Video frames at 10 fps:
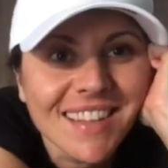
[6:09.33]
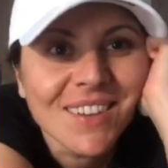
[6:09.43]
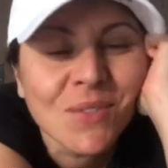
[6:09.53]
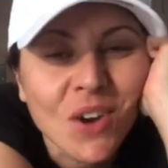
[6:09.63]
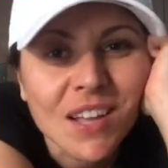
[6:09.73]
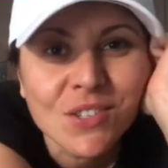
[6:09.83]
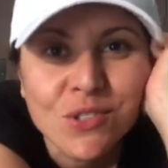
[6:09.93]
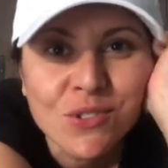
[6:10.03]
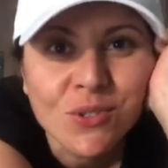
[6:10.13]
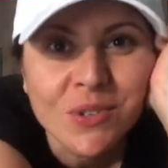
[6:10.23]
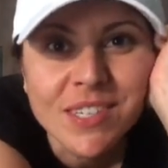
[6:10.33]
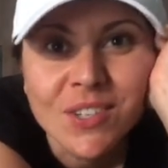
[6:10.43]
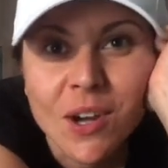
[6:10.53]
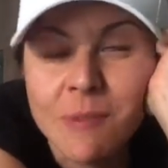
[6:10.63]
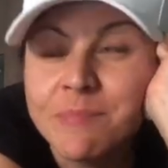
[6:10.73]
Right, so story
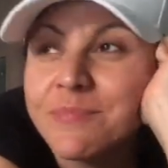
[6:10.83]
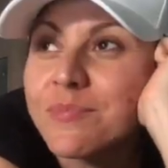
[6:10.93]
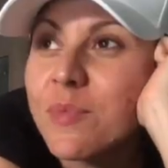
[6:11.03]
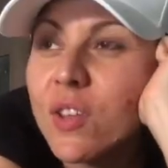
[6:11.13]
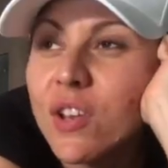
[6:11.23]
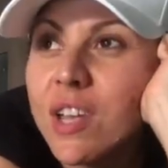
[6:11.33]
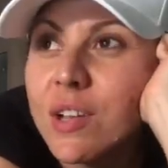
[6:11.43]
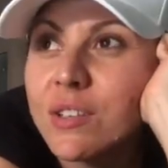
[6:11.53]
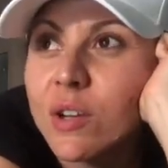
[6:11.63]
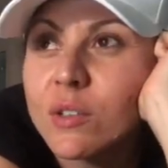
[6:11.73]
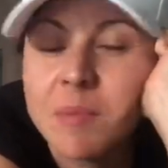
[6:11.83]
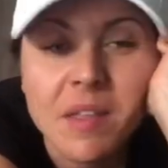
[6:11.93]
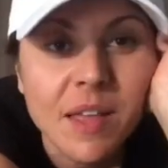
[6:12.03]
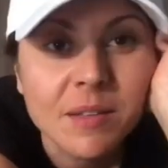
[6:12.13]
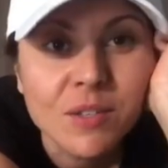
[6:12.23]
time. You know how I told you
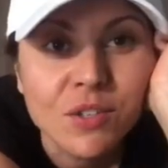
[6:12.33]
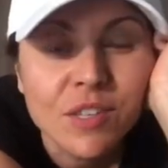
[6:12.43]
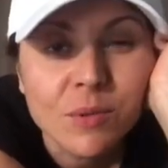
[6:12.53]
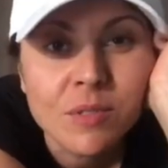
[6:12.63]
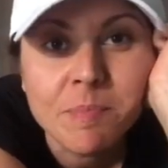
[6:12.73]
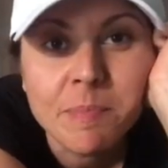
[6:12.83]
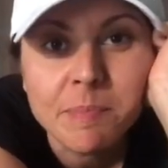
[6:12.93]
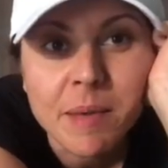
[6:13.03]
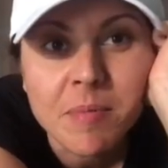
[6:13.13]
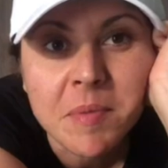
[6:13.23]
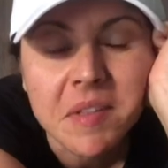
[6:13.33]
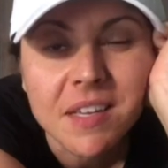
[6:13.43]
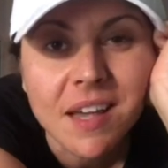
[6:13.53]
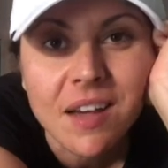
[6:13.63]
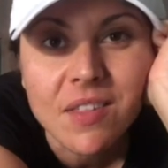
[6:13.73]
about that dude that was beeping me in
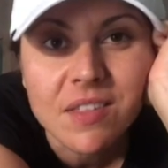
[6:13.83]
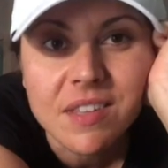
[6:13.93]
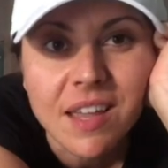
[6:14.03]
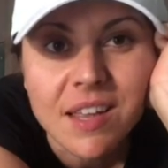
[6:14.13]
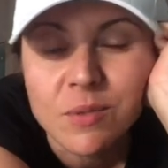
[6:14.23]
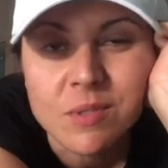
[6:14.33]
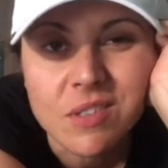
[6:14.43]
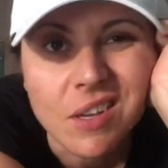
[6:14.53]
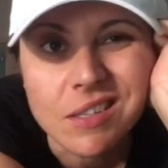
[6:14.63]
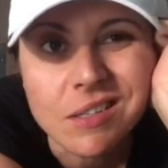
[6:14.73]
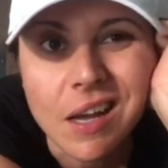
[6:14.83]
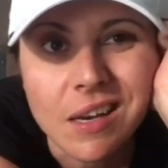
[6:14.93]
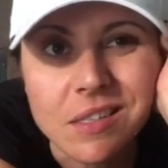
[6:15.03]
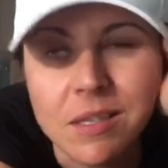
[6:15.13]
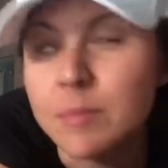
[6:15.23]
the car the other day and it was like
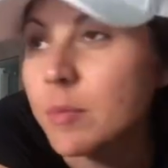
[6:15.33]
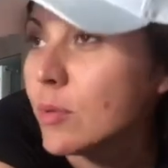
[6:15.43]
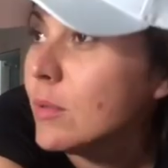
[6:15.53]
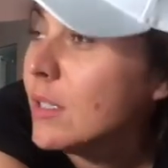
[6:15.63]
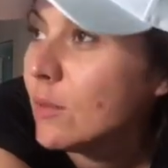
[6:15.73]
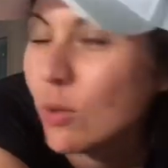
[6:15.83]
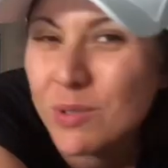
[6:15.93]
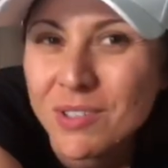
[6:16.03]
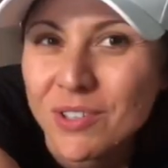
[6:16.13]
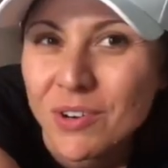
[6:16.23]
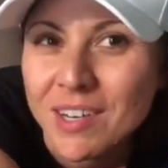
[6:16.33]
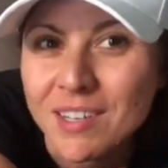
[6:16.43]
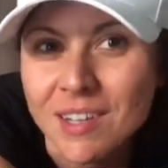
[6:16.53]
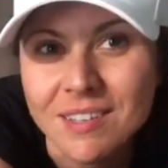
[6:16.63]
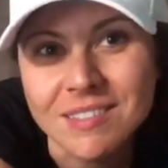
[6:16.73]
unacceptable? Well, sorry,
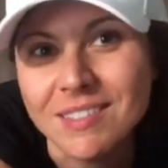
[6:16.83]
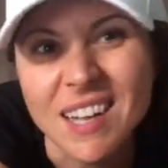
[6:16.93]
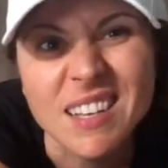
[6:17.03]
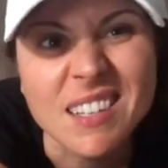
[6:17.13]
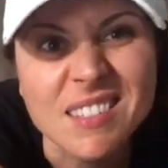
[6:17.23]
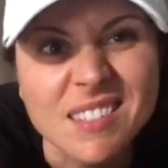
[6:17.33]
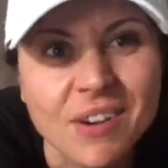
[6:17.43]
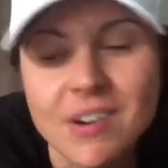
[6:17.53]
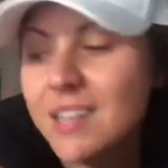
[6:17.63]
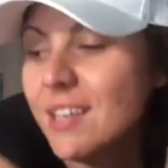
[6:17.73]
unnecessary.